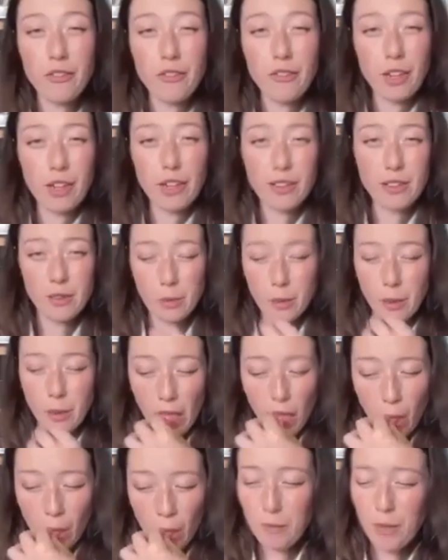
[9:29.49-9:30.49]
fuss
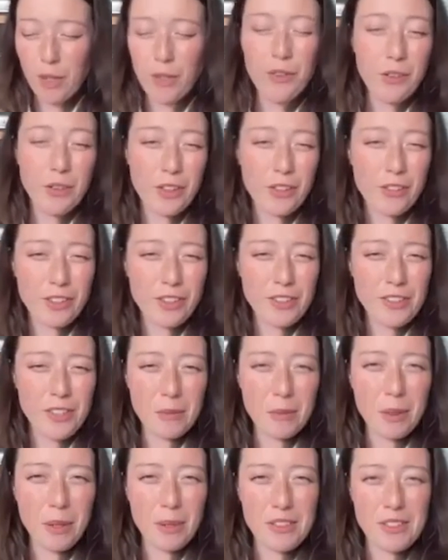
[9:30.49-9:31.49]
with, although the
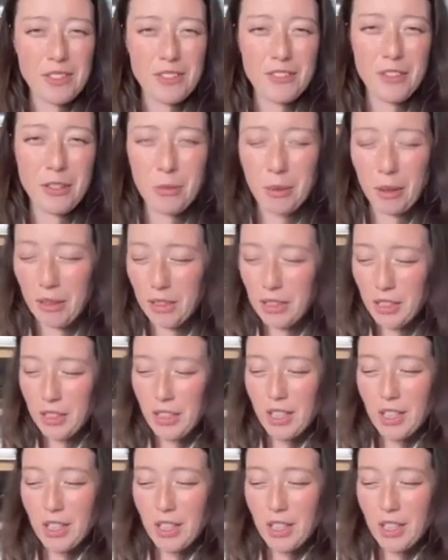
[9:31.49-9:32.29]
fussing part is the fun part,